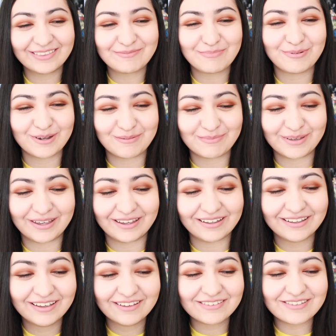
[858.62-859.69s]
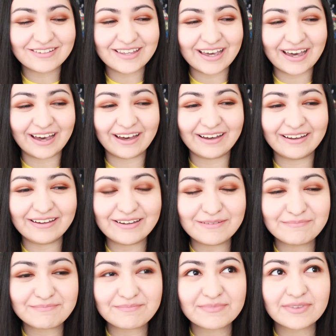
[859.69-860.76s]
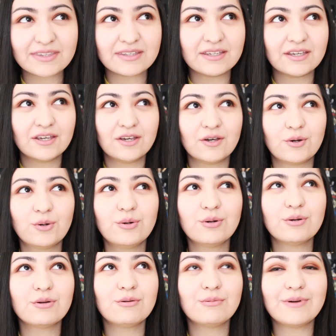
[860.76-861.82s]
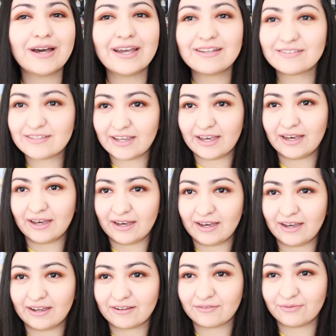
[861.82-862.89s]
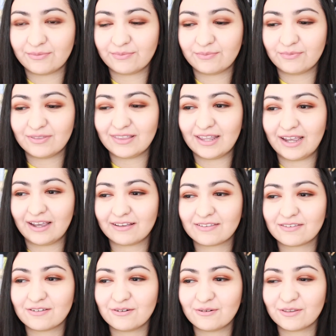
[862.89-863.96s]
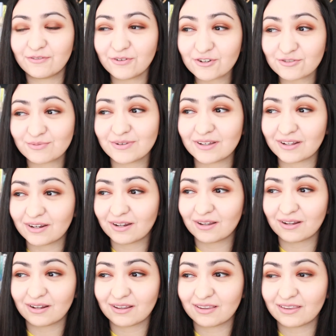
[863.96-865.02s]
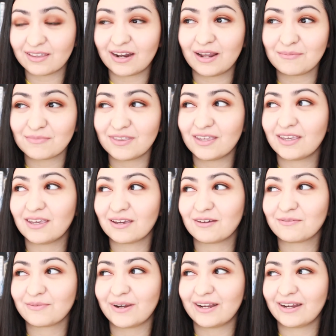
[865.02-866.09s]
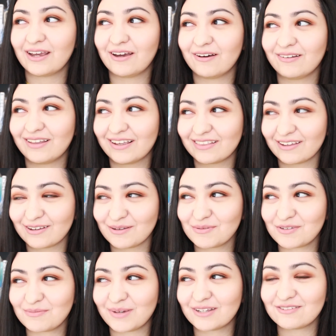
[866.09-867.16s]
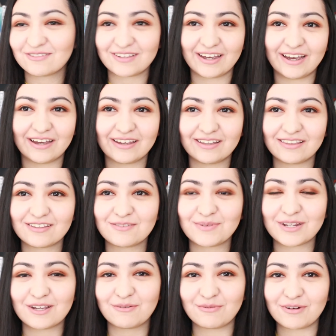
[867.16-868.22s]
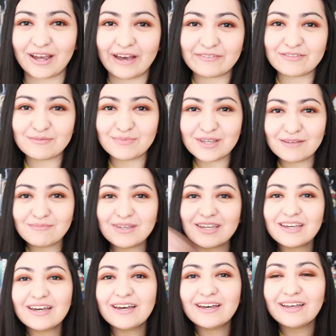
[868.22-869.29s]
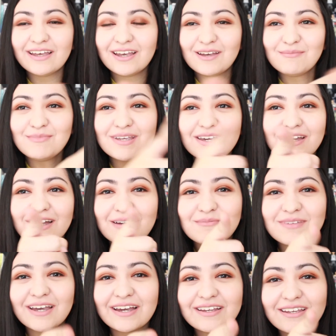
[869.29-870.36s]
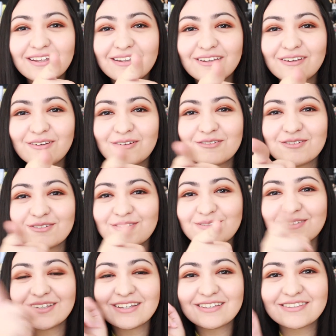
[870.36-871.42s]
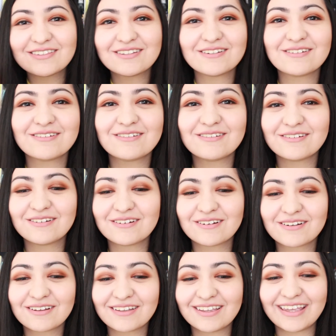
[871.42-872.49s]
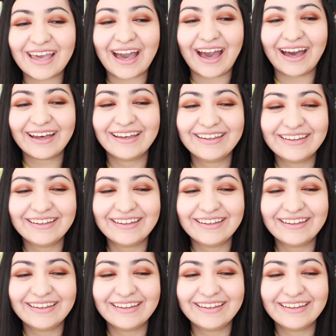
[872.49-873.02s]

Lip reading: Point being. So yeah, who do I tag next? So the first one that I'm thinking of right now, like that comes to mind to tag in this video would have to be Mia. Mia, I'm tagging you to do this, so yeah.